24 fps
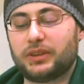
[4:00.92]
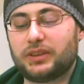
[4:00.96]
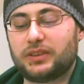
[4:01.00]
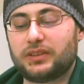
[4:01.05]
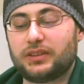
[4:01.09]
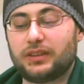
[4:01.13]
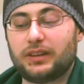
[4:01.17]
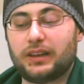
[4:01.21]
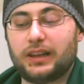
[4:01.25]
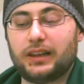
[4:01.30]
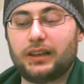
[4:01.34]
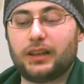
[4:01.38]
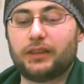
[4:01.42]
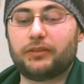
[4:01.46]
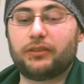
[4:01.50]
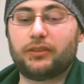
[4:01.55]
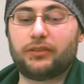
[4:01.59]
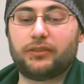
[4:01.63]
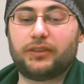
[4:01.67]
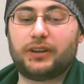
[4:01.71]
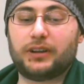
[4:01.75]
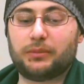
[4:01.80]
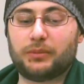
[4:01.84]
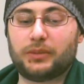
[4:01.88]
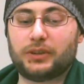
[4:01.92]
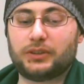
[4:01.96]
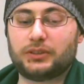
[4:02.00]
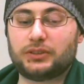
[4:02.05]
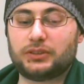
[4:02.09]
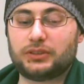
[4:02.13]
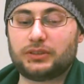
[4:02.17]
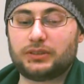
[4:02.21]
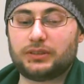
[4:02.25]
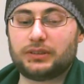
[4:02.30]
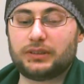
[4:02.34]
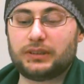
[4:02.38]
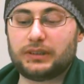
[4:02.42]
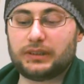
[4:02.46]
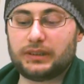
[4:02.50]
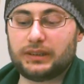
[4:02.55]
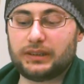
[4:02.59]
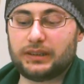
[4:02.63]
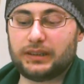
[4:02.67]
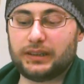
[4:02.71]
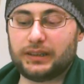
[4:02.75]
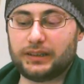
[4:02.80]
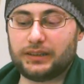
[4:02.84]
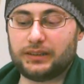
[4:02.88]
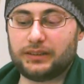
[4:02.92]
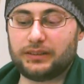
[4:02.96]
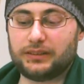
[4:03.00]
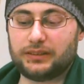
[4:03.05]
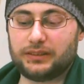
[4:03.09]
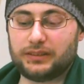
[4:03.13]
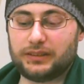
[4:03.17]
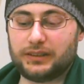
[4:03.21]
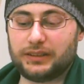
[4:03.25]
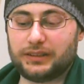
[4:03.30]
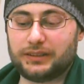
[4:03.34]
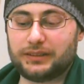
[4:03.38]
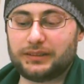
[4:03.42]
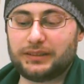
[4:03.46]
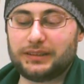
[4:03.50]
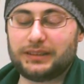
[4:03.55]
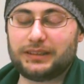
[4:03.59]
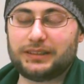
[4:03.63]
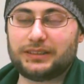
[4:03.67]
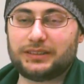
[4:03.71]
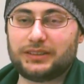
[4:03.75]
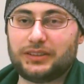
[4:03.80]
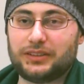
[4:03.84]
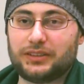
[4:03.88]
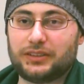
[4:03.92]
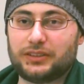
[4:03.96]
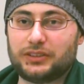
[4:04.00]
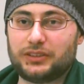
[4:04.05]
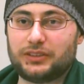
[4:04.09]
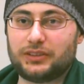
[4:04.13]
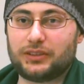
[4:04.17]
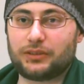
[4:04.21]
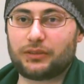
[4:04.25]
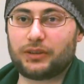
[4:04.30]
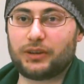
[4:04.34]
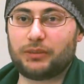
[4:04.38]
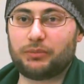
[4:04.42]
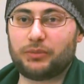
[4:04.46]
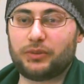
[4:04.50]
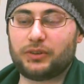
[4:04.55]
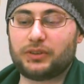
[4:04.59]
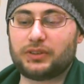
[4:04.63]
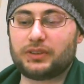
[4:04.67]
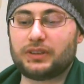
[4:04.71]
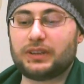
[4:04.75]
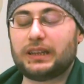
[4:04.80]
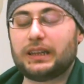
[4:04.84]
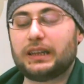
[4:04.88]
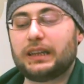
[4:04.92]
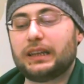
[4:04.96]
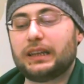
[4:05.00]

But still, I love her very much, and yeah, she's a great person.